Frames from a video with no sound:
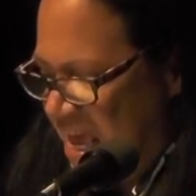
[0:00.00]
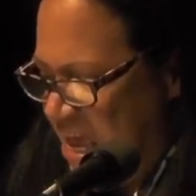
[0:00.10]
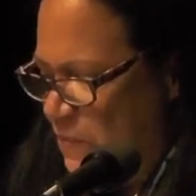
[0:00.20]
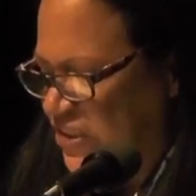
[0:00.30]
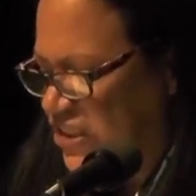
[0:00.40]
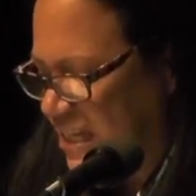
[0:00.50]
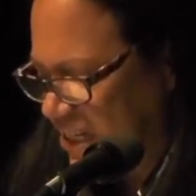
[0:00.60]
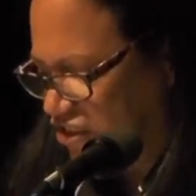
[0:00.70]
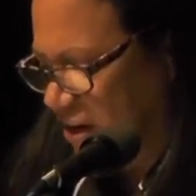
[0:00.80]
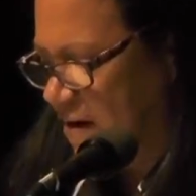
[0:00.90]
He was
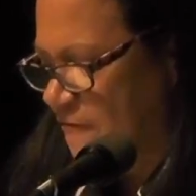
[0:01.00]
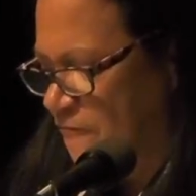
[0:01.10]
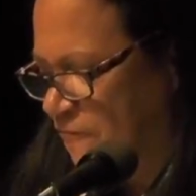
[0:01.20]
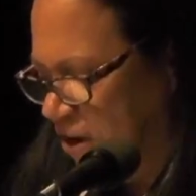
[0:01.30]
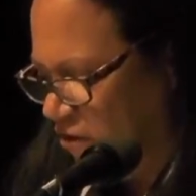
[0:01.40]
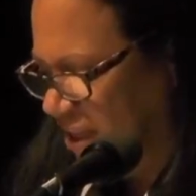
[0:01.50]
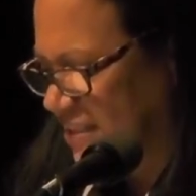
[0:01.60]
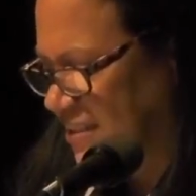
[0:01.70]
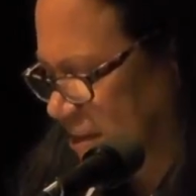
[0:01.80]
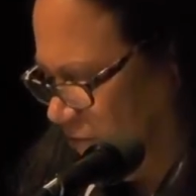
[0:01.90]
teaching
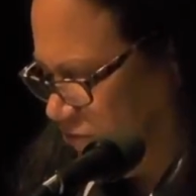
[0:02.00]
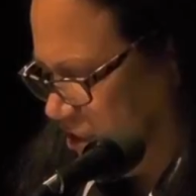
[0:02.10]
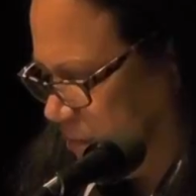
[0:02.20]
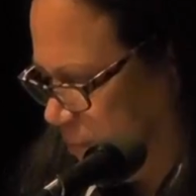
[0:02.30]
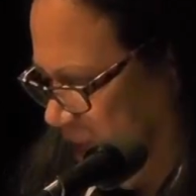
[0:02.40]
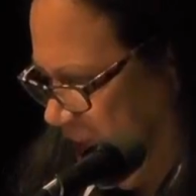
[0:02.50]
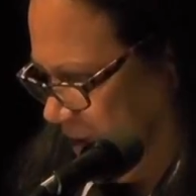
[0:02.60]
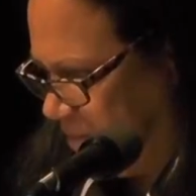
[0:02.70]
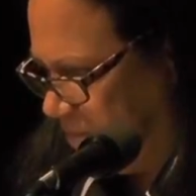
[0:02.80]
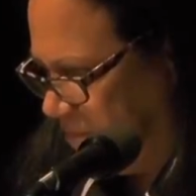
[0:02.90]
fearless
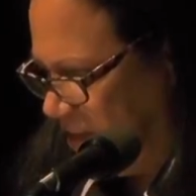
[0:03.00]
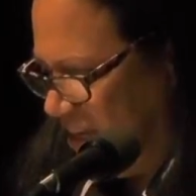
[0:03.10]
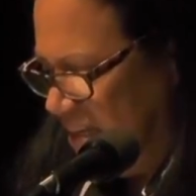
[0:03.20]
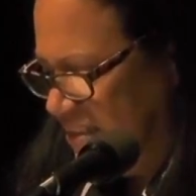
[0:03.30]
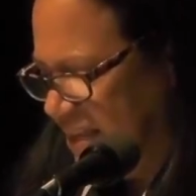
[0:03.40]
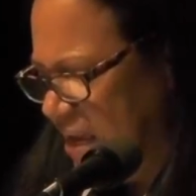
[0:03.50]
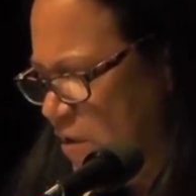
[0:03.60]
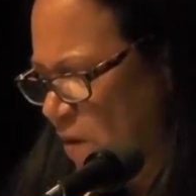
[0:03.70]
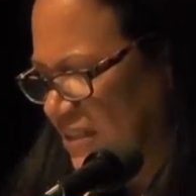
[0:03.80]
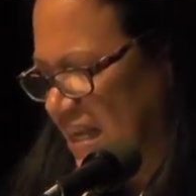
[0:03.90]
self-display,
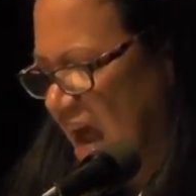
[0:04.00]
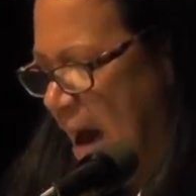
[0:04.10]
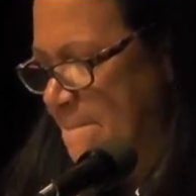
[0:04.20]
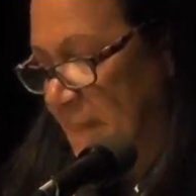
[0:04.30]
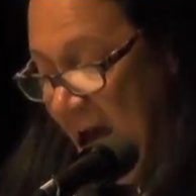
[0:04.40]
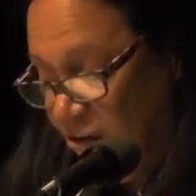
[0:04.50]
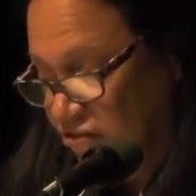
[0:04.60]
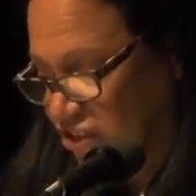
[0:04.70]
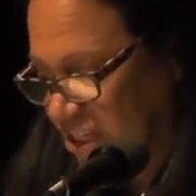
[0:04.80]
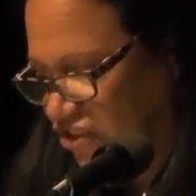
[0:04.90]
Ziggy wasn't
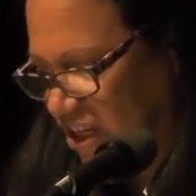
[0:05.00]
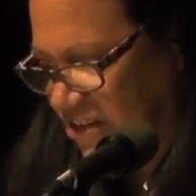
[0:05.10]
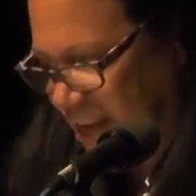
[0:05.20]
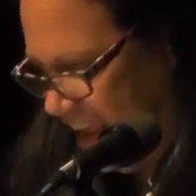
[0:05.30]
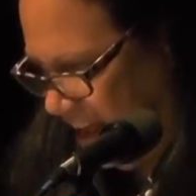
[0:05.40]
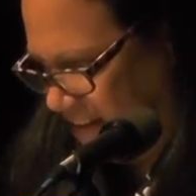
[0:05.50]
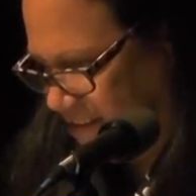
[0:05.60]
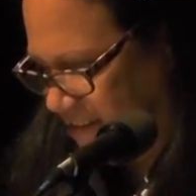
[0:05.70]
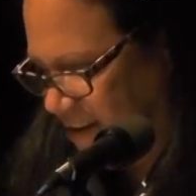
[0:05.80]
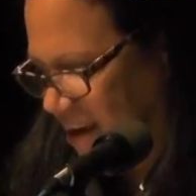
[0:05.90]
about teaching dance.
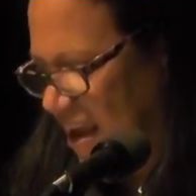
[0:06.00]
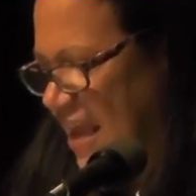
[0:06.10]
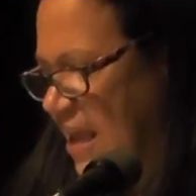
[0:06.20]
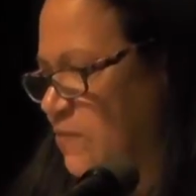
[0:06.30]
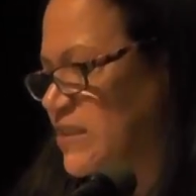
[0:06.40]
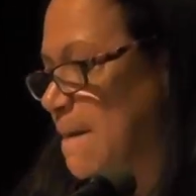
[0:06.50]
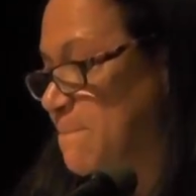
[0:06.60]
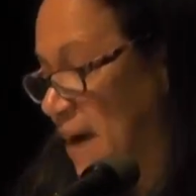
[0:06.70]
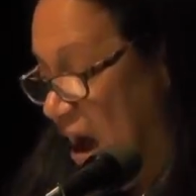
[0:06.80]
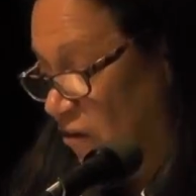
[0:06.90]
He was
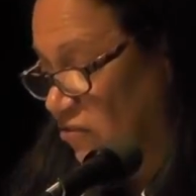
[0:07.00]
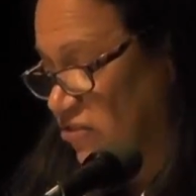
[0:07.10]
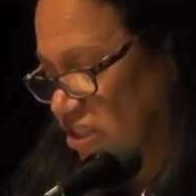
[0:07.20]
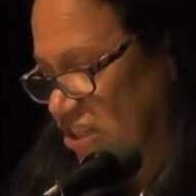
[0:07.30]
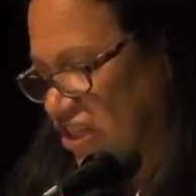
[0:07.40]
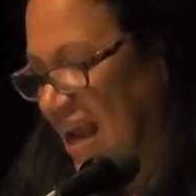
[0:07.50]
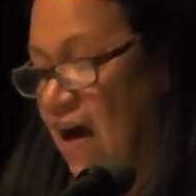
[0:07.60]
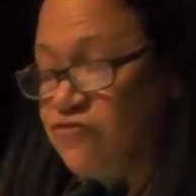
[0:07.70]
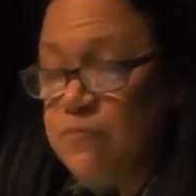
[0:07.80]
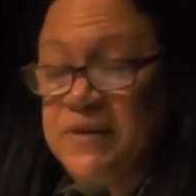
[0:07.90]
about teaching
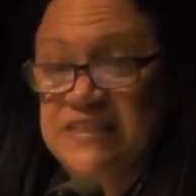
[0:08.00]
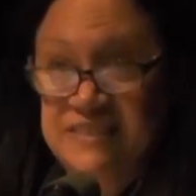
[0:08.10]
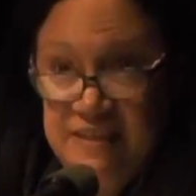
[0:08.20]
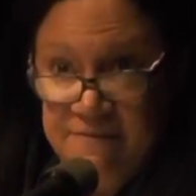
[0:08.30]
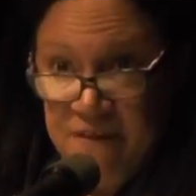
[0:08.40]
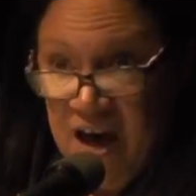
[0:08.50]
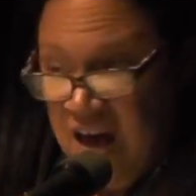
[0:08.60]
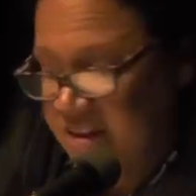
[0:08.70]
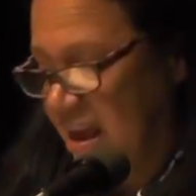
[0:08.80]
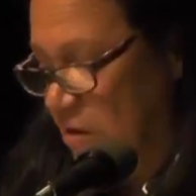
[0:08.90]
how to be
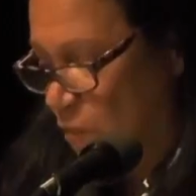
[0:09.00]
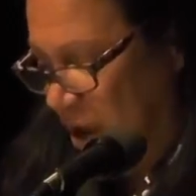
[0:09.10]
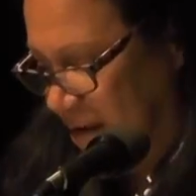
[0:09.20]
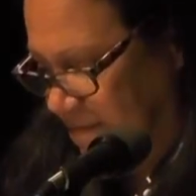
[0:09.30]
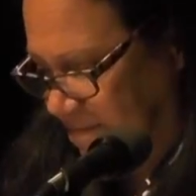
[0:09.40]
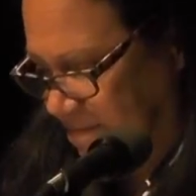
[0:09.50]
citified and win.